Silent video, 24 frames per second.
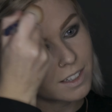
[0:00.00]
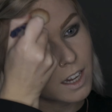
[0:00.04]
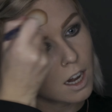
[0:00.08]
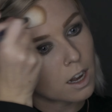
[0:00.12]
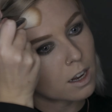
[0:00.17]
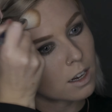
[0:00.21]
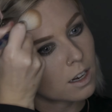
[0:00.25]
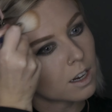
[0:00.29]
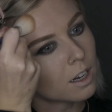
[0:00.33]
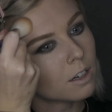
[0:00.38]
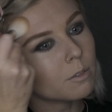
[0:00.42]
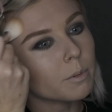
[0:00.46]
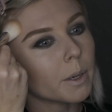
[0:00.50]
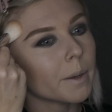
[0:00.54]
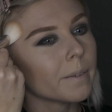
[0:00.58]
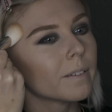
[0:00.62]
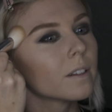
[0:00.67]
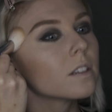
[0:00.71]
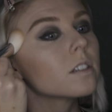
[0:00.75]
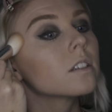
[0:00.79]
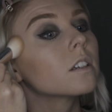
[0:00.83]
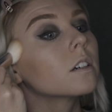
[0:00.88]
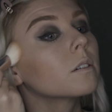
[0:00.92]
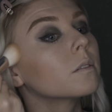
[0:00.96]
I don't know, maybe
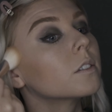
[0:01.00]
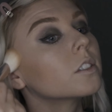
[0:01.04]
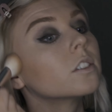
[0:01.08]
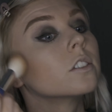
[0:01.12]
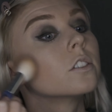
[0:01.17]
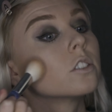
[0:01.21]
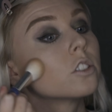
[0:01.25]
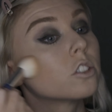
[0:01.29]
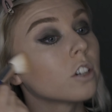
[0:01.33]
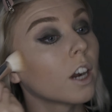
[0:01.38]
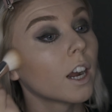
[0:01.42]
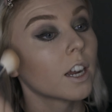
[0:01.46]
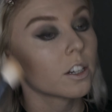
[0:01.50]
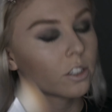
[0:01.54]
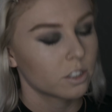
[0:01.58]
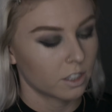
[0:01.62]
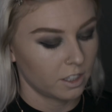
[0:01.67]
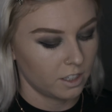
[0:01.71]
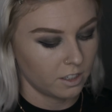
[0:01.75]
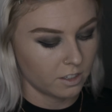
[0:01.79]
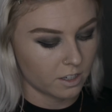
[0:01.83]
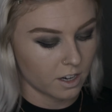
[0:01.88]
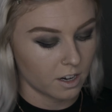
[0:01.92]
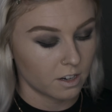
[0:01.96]
this look was just trash
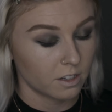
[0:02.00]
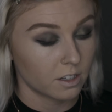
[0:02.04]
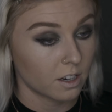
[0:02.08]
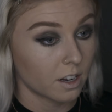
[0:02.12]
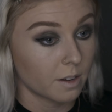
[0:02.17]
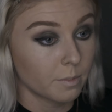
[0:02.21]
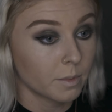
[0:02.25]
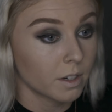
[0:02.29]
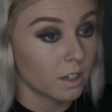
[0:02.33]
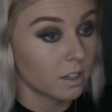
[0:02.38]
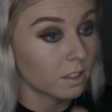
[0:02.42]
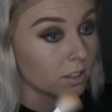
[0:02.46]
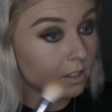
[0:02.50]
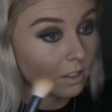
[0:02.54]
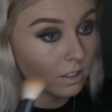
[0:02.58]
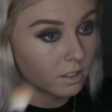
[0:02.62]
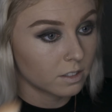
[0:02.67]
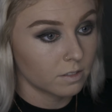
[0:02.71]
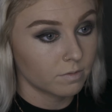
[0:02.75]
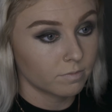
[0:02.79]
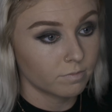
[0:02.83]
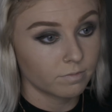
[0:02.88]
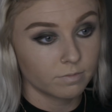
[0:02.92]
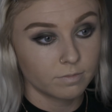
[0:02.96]
the entire time and I
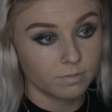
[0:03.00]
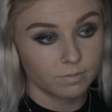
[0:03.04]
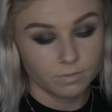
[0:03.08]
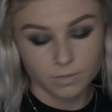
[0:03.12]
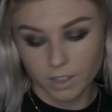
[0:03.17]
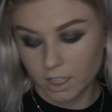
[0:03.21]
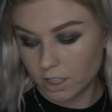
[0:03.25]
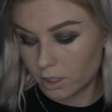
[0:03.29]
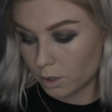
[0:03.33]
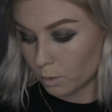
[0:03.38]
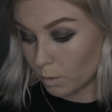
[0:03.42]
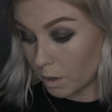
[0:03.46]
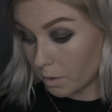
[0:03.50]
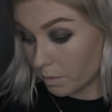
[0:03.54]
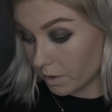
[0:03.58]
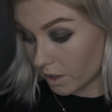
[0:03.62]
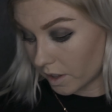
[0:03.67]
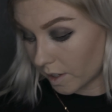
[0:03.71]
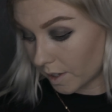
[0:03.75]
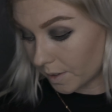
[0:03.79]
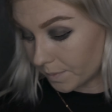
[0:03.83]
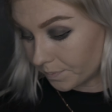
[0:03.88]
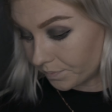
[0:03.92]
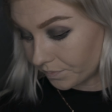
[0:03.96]
just went
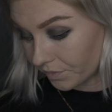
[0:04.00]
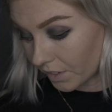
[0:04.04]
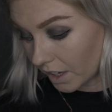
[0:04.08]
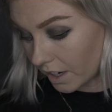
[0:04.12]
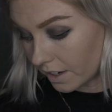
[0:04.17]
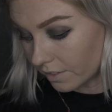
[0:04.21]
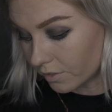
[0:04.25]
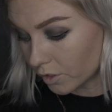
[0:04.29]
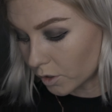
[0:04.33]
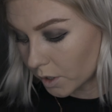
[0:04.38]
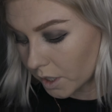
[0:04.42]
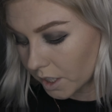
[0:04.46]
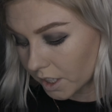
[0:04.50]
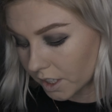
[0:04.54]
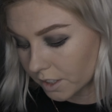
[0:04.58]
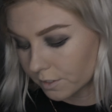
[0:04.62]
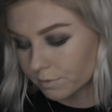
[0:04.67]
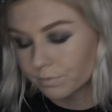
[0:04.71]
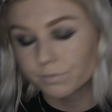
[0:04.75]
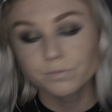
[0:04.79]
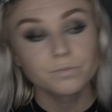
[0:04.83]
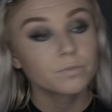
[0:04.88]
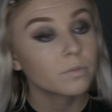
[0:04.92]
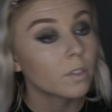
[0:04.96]
with it. I have no
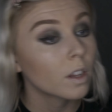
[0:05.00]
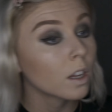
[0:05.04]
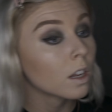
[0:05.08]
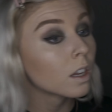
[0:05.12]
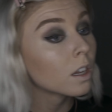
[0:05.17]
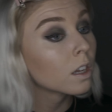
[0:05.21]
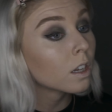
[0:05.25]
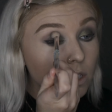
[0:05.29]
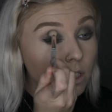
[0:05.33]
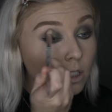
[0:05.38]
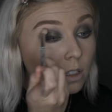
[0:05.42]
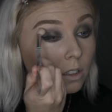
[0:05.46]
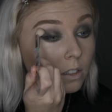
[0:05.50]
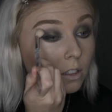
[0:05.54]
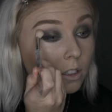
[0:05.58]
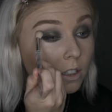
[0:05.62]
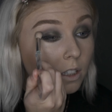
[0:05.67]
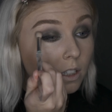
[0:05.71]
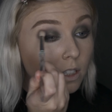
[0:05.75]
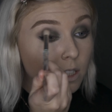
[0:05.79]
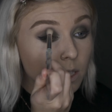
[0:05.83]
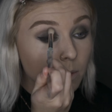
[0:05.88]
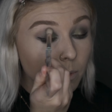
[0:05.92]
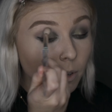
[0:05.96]
idea. Still
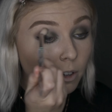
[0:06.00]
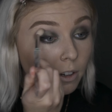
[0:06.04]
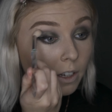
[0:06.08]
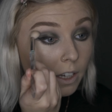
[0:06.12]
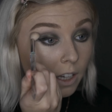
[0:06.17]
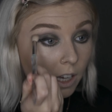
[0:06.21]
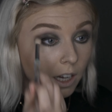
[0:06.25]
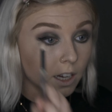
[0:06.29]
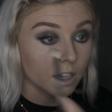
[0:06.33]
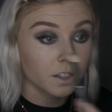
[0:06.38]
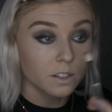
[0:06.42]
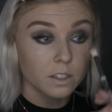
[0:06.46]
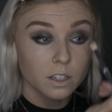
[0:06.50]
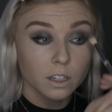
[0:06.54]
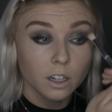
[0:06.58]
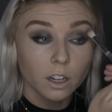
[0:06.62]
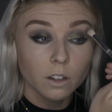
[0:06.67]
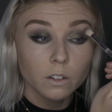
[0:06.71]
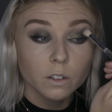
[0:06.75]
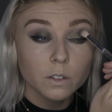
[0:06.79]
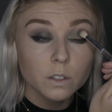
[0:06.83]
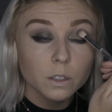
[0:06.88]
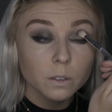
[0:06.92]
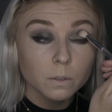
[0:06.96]
learning smoky eyes, you
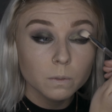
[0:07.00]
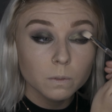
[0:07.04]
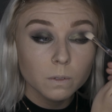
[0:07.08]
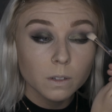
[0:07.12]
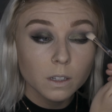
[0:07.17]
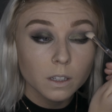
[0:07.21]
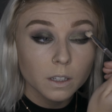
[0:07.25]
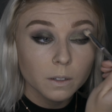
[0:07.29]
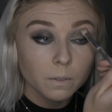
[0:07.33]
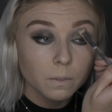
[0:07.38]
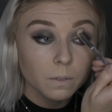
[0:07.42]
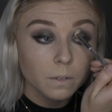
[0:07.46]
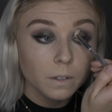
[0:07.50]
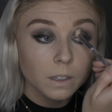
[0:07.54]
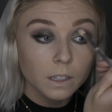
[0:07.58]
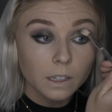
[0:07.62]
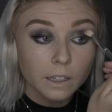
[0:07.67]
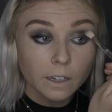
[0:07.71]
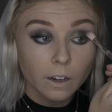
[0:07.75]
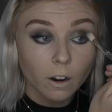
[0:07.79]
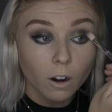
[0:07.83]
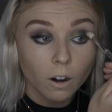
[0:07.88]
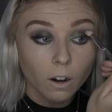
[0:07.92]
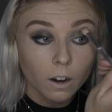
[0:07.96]
know, those are really,
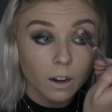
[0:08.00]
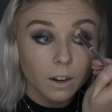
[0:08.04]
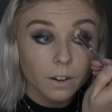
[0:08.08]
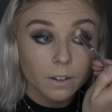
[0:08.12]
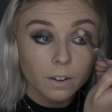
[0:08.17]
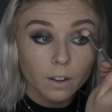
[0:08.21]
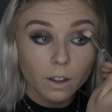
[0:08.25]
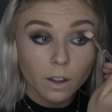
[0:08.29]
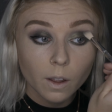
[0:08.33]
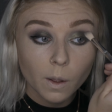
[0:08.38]
really hard.